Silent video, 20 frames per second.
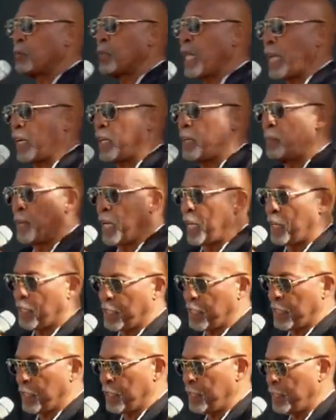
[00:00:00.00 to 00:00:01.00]
Black
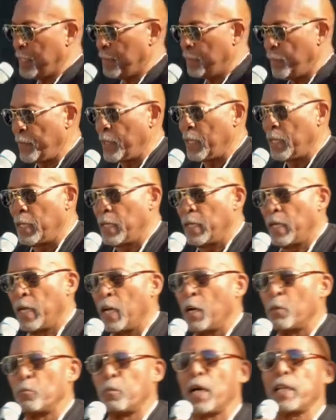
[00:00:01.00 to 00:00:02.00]
American.
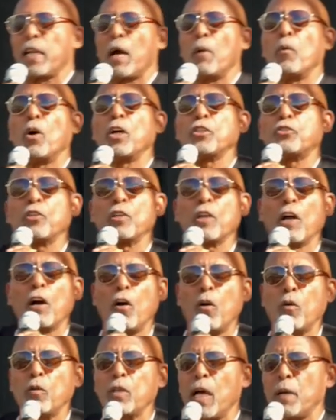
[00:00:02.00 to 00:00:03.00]
But I want you to
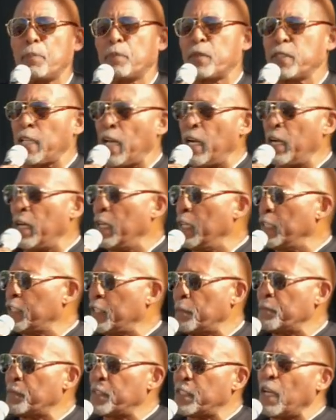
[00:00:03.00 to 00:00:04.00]
hold up because I heard
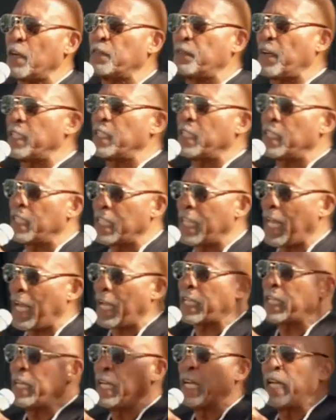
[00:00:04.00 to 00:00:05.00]
some stuff I didn't
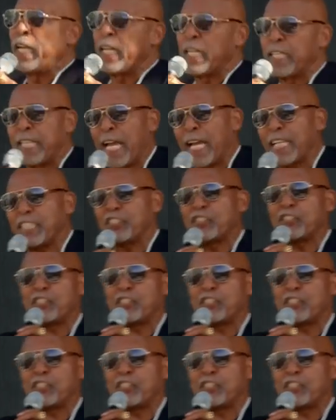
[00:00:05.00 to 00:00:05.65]
like. That's